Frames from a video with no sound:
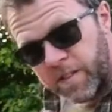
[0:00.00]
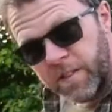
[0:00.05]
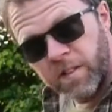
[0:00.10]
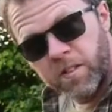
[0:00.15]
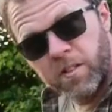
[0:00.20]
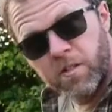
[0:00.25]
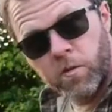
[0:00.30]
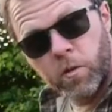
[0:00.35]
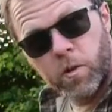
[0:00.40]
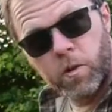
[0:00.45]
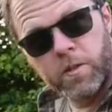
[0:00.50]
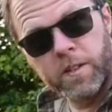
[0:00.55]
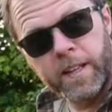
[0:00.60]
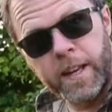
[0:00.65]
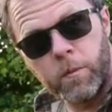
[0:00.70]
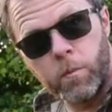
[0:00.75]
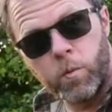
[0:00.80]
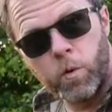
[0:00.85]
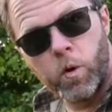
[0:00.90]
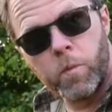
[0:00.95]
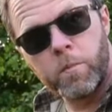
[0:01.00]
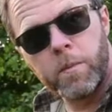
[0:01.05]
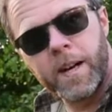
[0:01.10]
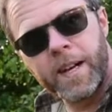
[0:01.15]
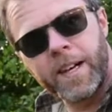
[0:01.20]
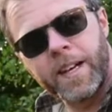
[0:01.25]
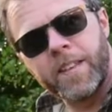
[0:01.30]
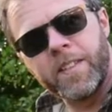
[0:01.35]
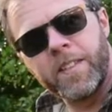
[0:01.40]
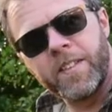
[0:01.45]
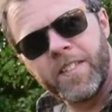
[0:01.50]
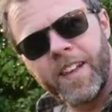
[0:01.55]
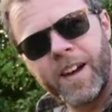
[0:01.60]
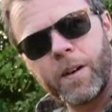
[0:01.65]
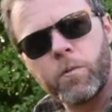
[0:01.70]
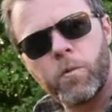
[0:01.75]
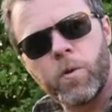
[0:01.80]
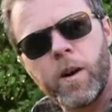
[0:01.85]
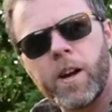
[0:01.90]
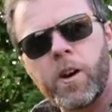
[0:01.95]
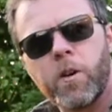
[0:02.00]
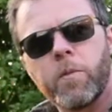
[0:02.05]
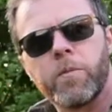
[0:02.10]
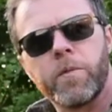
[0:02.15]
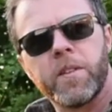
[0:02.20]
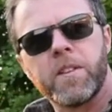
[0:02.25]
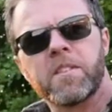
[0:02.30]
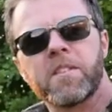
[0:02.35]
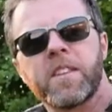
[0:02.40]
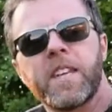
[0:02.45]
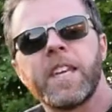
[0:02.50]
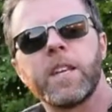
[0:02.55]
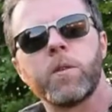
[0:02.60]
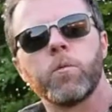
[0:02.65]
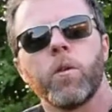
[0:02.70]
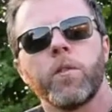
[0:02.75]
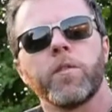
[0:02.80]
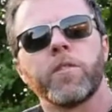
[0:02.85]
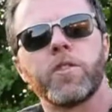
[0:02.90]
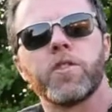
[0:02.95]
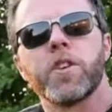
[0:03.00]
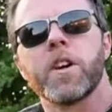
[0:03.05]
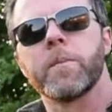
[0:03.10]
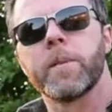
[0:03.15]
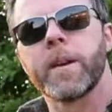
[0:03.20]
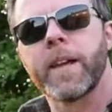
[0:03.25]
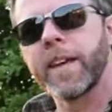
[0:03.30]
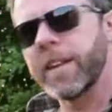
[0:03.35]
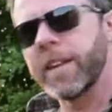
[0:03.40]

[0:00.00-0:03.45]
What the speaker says: soil to get warm, and that will help the seed want to germinate.